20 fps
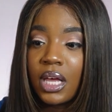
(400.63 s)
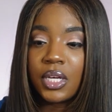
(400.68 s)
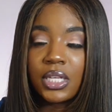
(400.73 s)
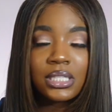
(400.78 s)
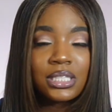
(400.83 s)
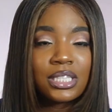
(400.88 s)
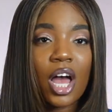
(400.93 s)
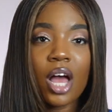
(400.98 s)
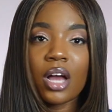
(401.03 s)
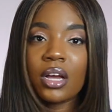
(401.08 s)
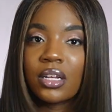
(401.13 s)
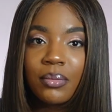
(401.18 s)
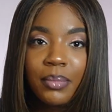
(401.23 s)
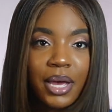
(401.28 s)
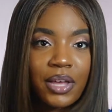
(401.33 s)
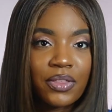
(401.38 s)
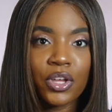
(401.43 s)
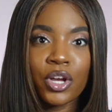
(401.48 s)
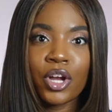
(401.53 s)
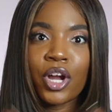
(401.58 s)
It's talking
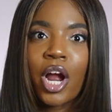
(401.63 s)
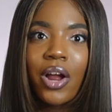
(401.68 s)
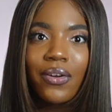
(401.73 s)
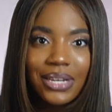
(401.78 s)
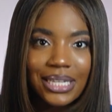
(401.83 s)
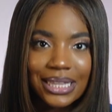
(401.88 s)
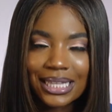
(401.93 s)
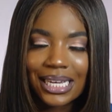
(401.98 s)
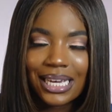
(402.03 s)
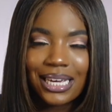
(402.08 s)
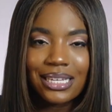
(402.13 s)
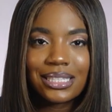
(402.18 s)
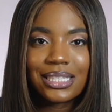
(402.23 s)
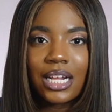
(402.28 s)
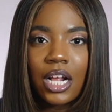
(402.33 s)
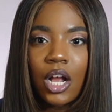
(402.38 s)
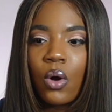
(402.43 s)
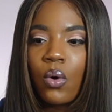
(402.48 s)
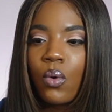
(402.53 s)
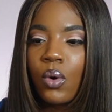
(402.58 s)
about the current things that
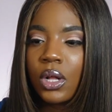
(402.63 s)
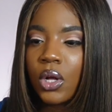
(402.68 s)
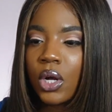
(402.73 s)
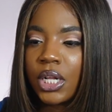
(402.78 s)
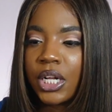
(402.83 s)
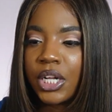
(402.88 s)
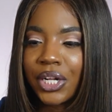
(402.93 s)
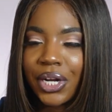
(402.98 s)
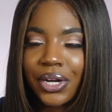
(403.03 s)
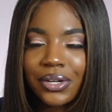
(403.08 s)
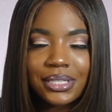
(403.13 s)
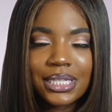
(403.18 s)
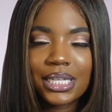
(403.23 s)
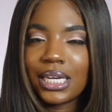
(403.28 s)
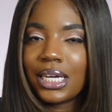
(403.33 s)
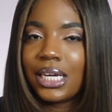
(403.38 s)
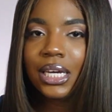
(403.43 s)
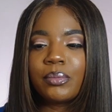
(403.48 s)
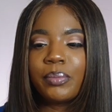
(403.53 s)
are going on in nursing.